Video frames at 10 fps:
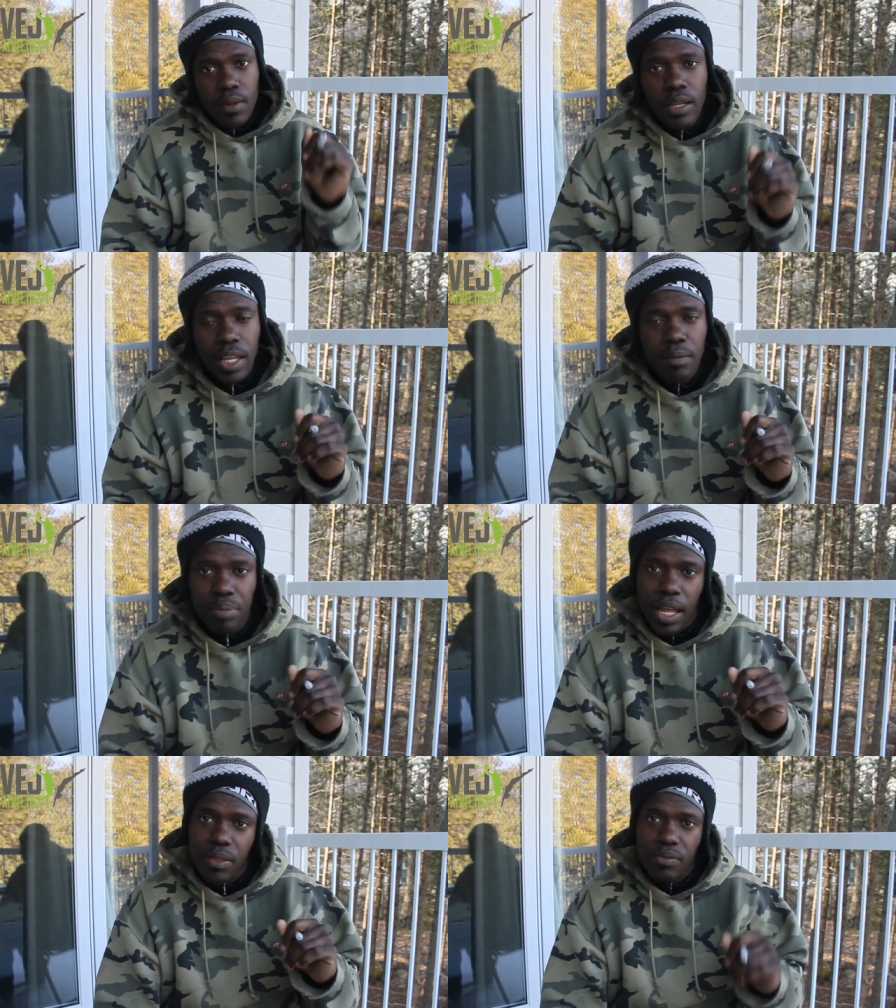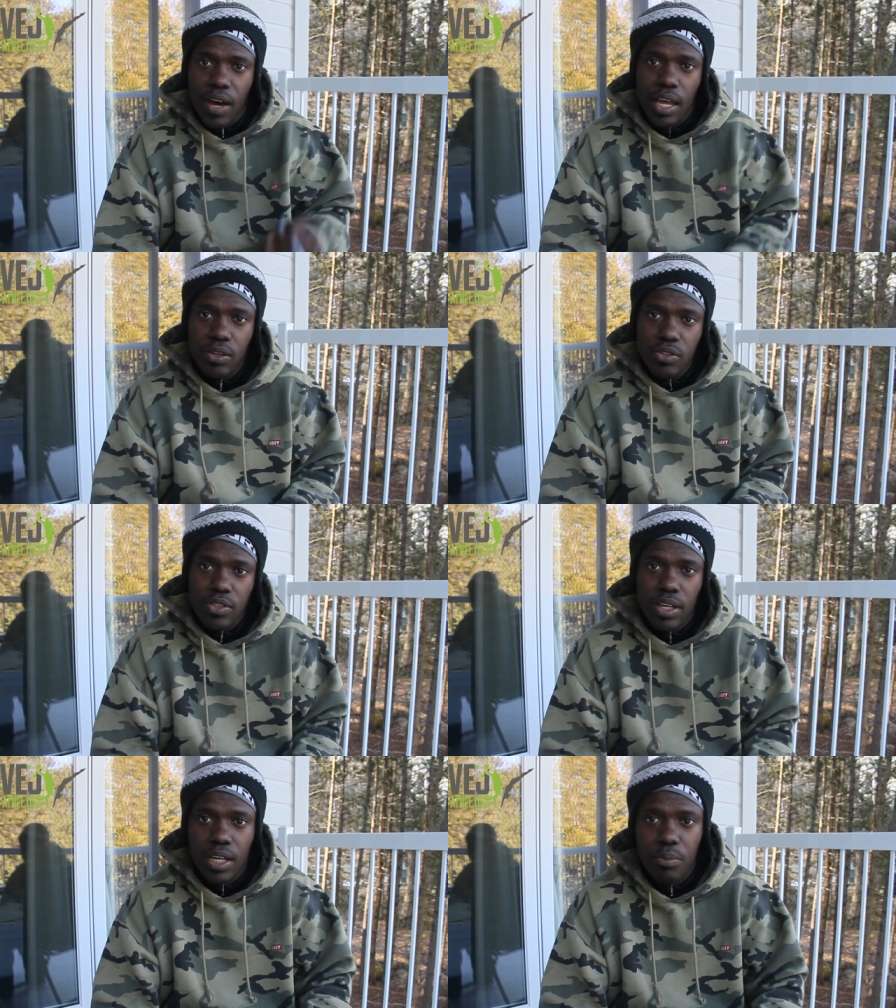let him play in the finals
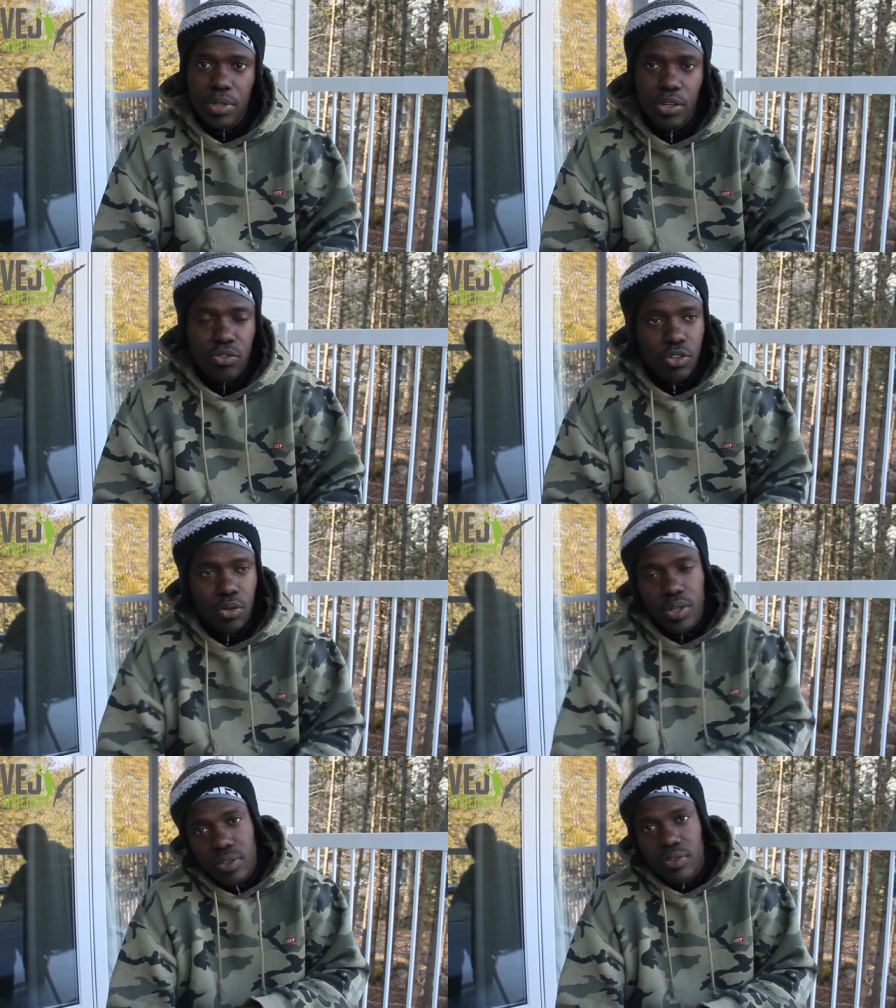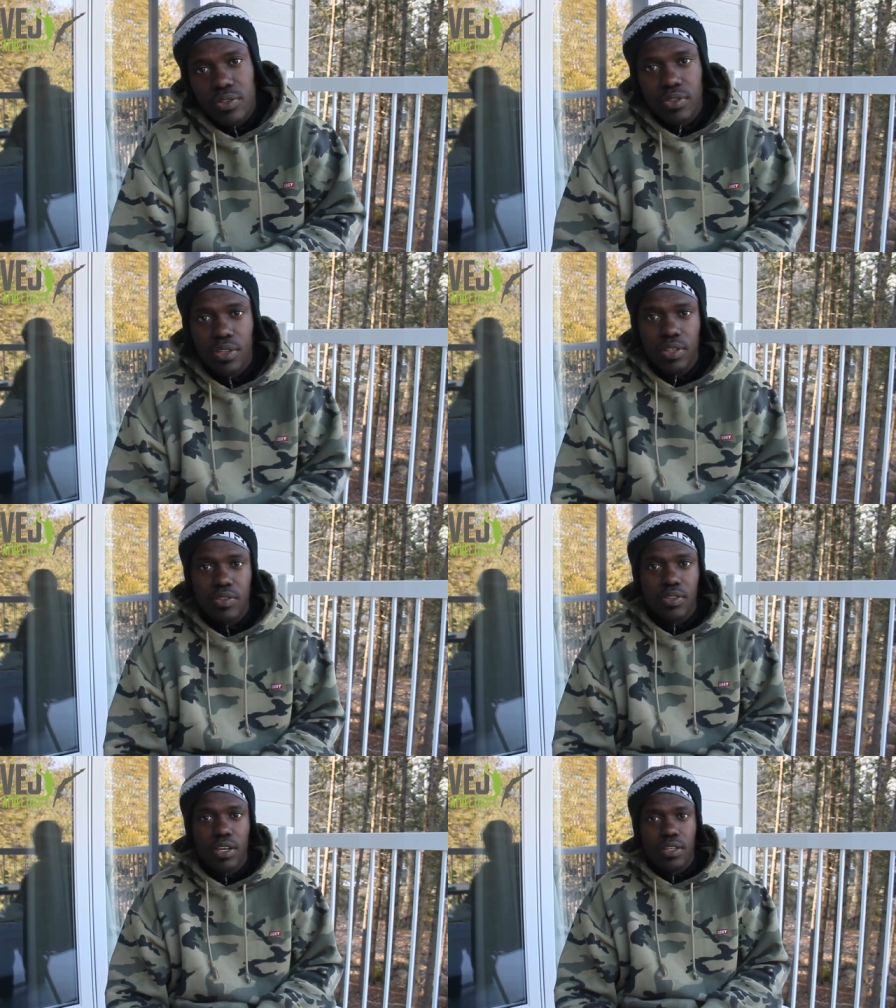a couple years ago and
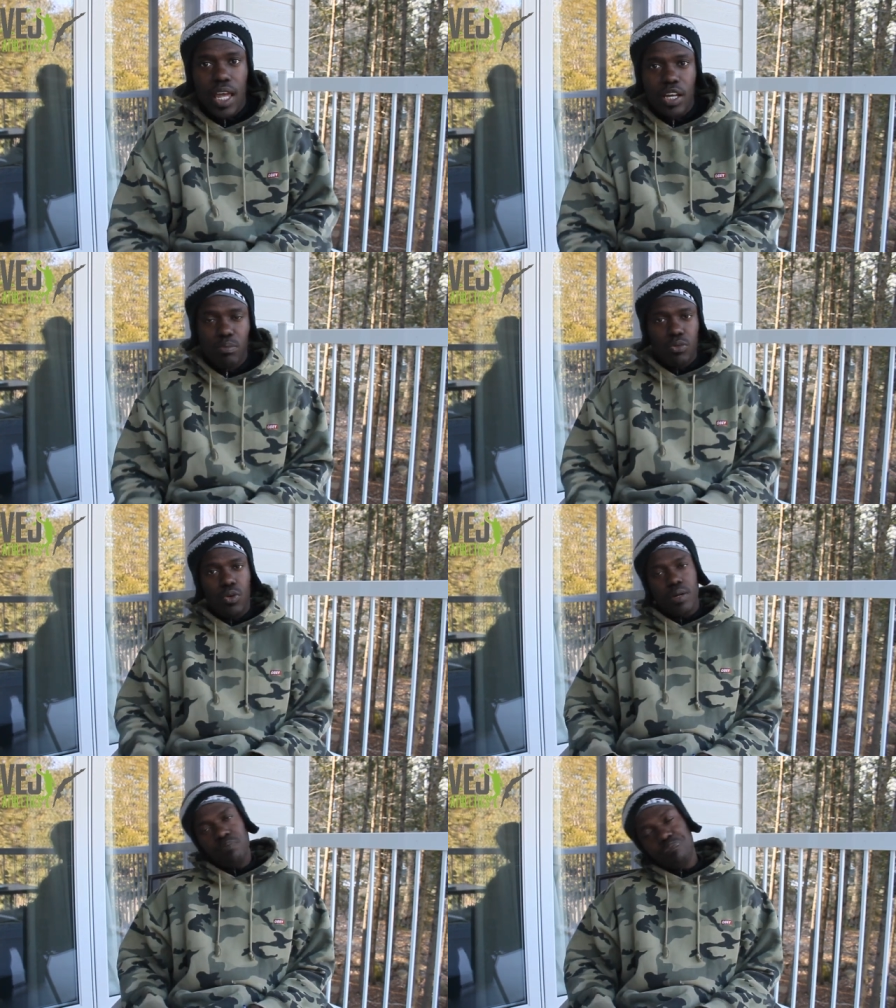his ankle blew up.